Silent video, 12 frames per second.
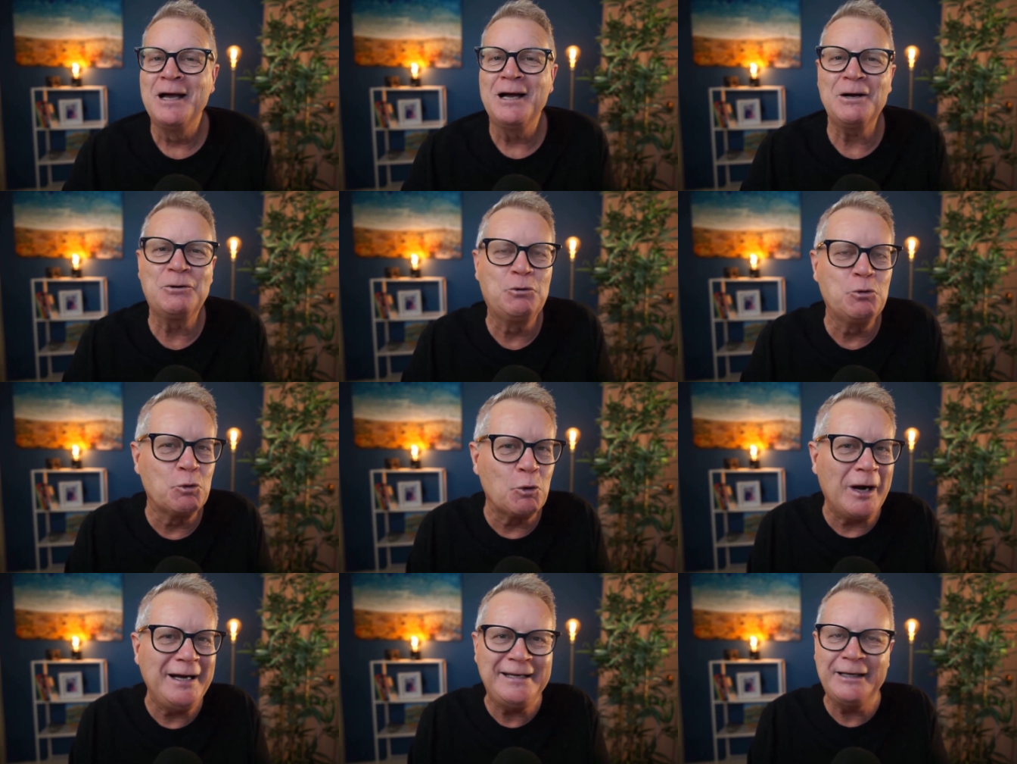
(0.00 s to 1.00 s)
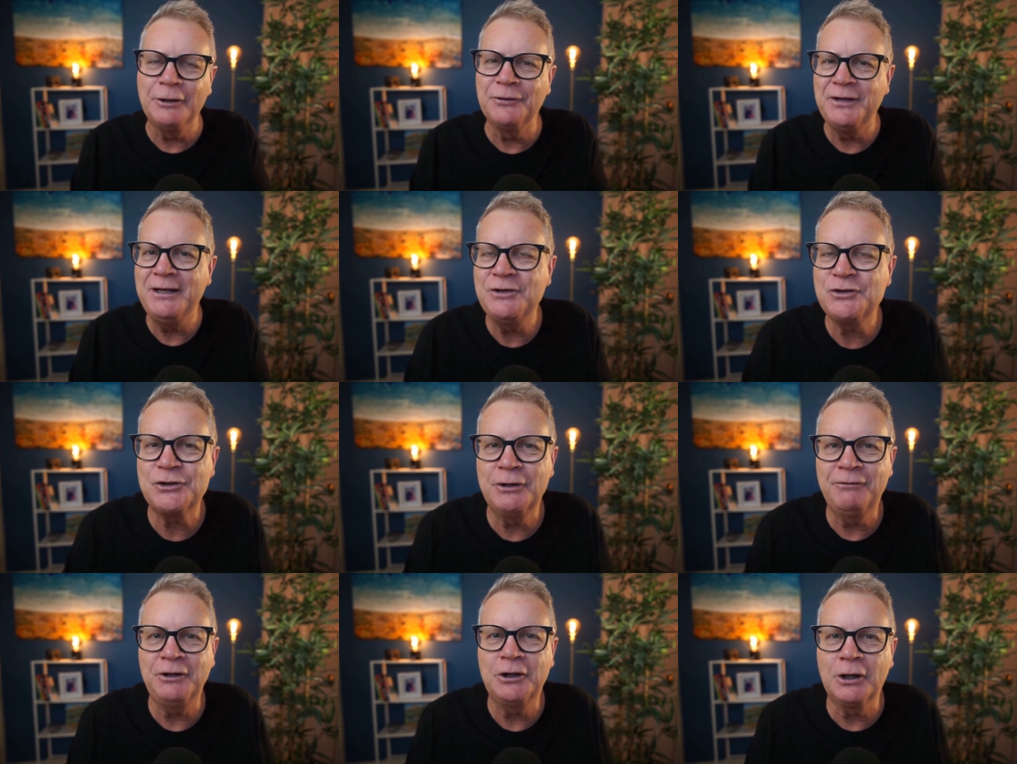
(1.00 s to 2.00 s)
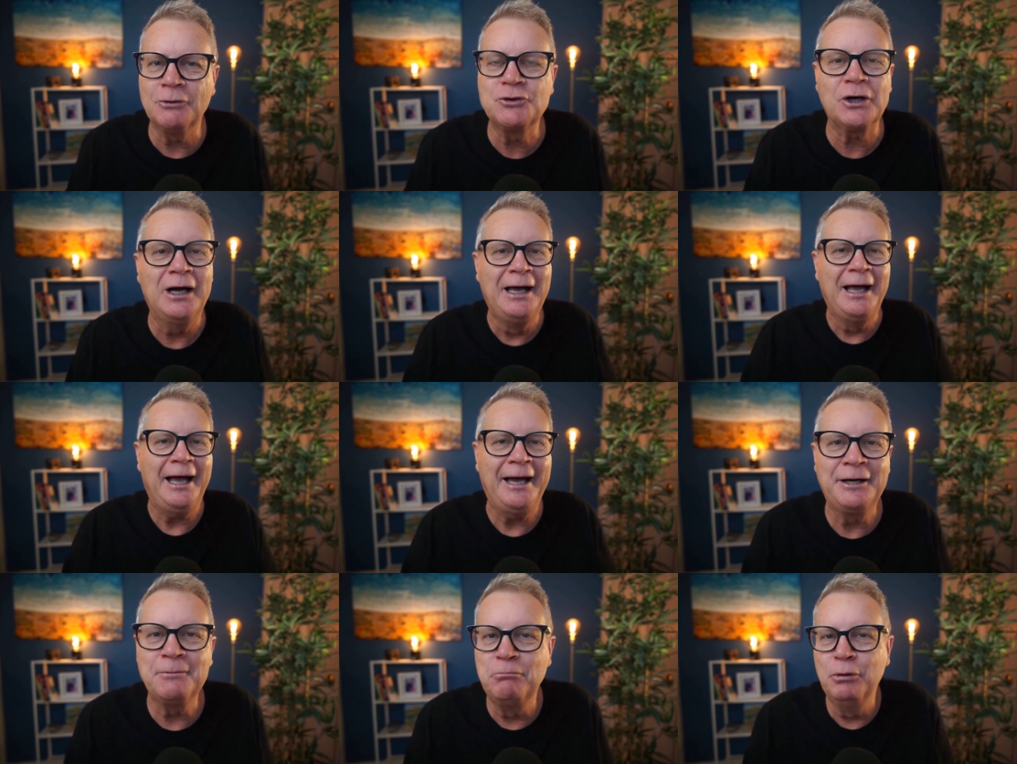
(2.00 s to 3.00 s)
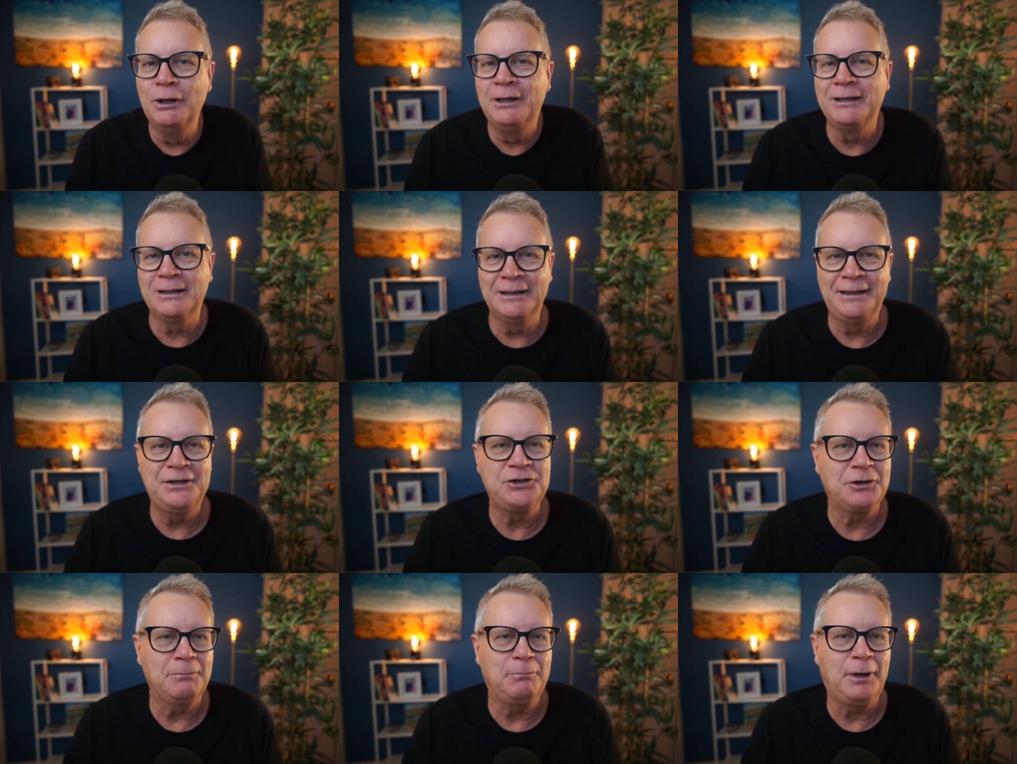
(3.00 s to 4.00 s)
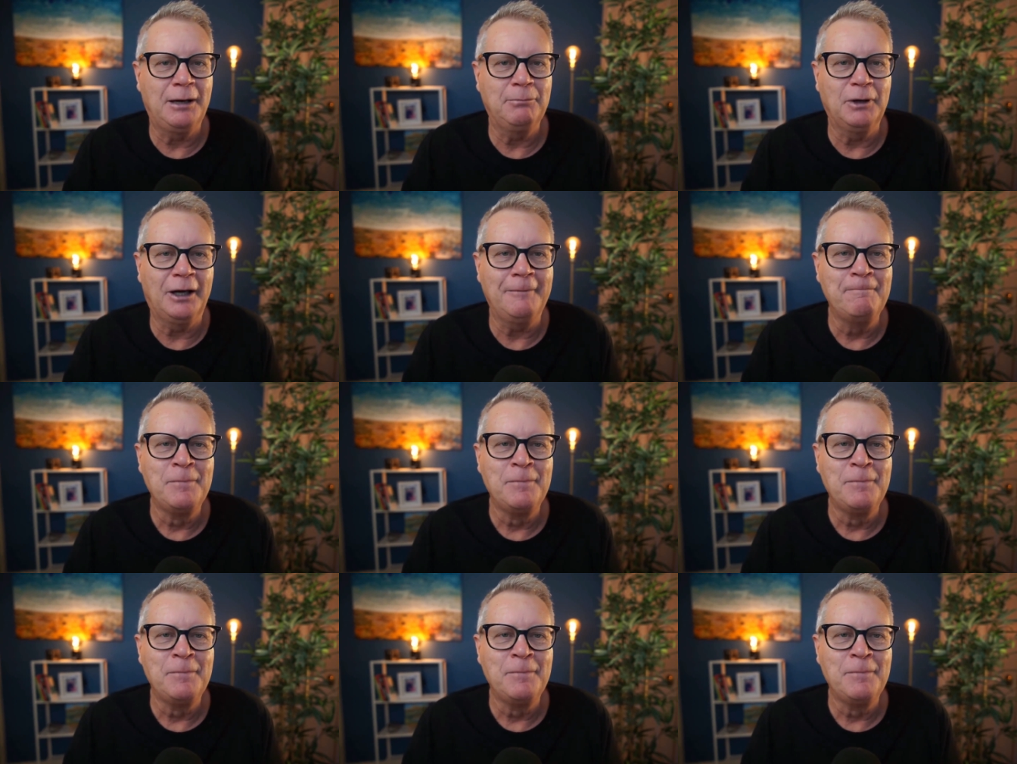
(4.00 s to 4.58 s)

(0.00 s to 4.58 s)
a great, healthy serving culture and a brilliant leadership pipeline.